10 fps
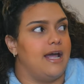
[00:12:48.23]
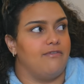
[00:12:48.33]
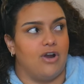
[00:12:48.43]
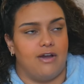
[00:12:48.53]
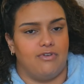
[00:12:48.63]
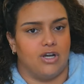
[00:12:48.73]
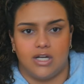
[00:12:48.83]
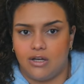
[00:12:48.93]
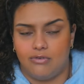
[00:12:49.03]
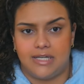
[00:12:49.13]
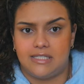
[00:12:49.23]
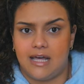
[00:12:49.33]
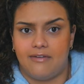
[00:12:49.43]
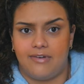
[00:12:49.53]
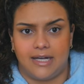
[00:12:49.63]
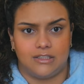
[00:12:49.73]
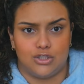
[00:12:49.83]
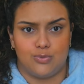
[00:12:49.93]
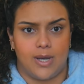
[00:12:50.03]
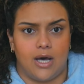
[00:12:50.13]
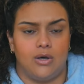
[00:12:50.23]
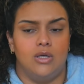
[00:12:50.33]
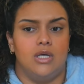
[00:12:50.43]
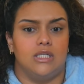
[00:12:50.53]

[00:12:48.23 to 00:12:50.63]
never ever gonna erase that fact as well.